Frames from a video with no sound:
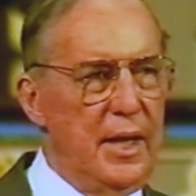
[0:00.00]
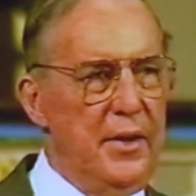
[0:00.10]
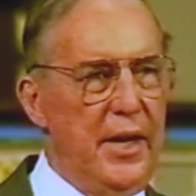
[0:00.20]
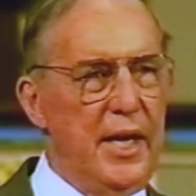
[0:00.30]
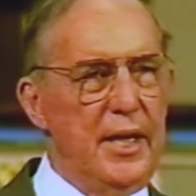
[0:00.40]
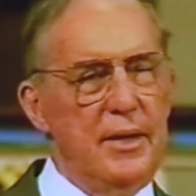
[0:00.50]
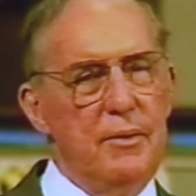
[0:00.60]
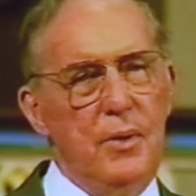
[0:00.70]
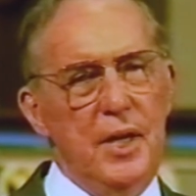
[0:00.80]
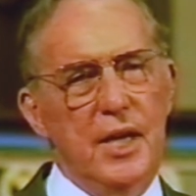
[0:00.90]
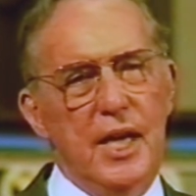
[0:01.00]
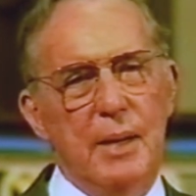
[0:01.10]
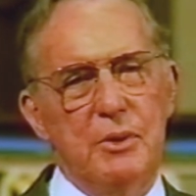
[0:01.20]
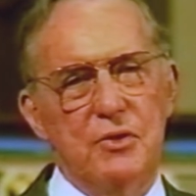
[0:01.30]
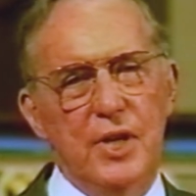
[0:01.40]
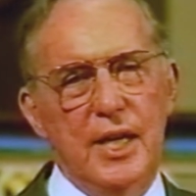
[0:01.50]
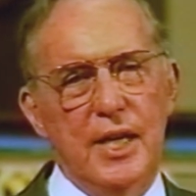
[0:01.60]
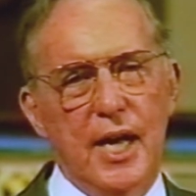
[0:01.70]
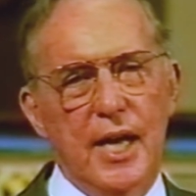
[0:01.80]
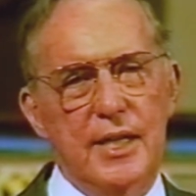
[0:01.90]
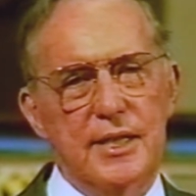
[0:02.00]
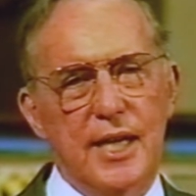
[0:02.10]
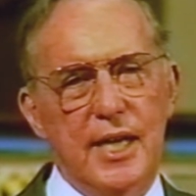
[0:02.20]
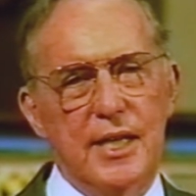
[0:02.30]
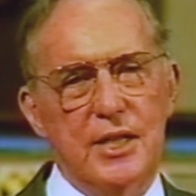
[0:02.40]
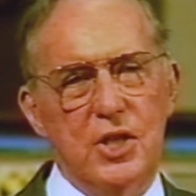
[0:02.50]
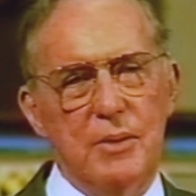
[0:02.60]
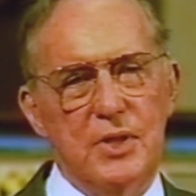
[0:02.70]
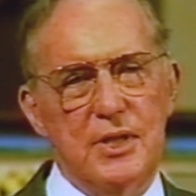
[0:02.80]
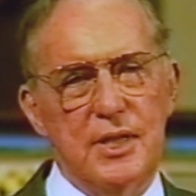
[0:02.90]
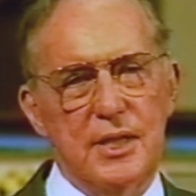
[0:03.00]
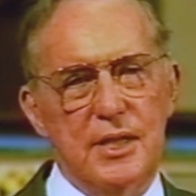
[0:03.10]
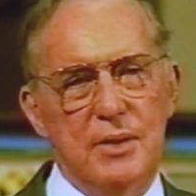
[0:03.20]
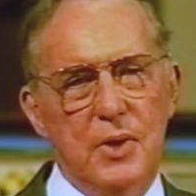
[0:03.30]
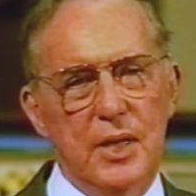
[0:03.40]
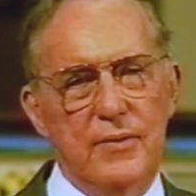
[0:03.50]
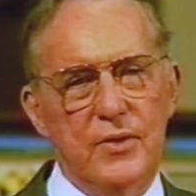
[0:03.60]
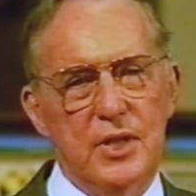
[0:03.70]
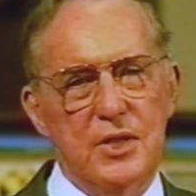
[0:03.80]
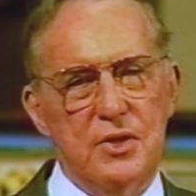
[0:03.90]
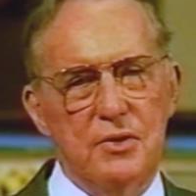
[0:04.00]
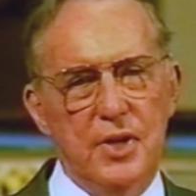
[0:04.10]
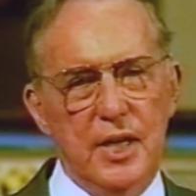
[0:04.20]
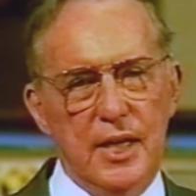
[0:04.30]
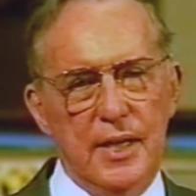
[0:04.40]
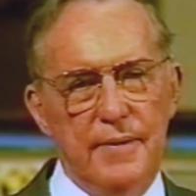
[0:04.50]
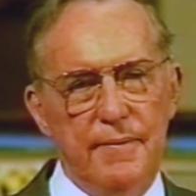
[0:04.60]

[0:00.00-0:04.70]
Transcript: And then one day I was reading Isaiah chapter 61, verse 3.